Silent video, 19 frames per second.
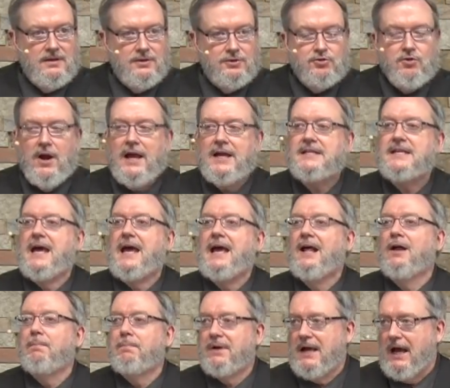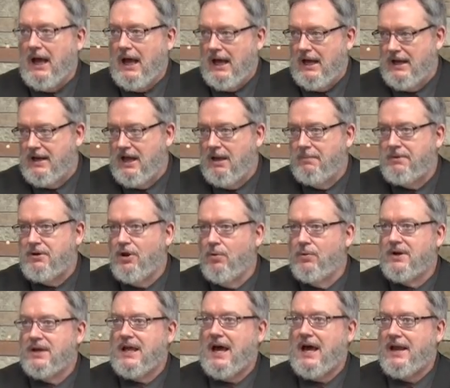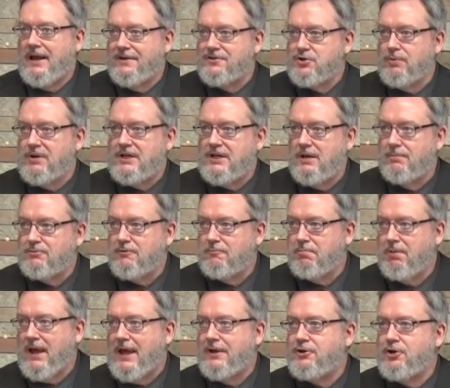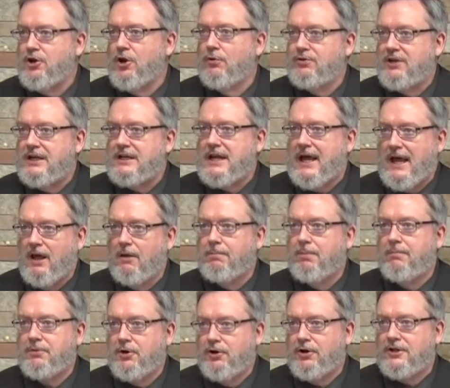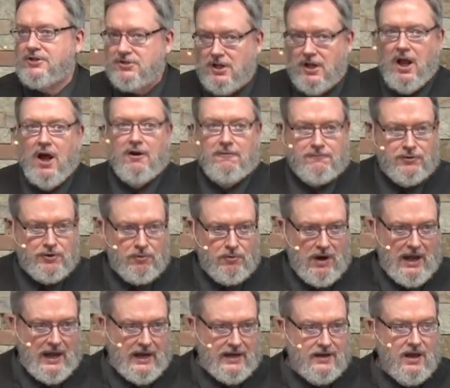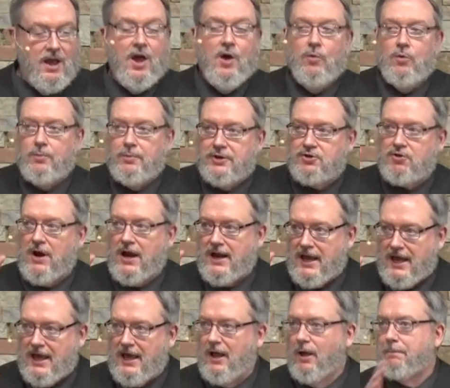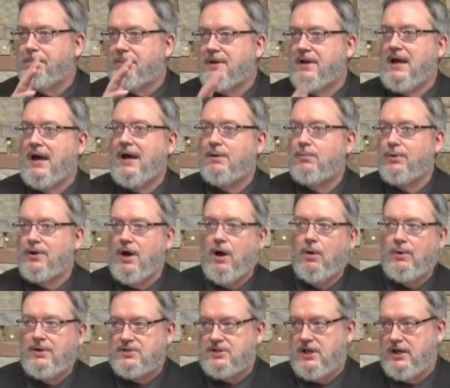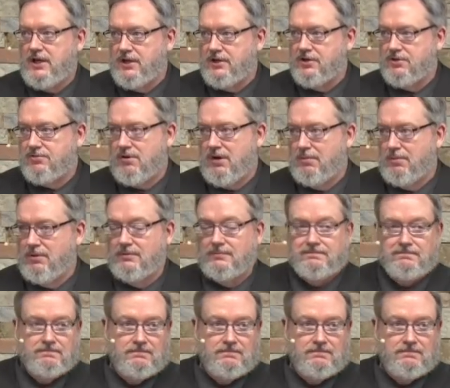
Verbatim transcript: trying to help God. How many know when God has a redemptive plan, you don't need to help him, you're just along for the ride? When we try to help God, we always get into trouble.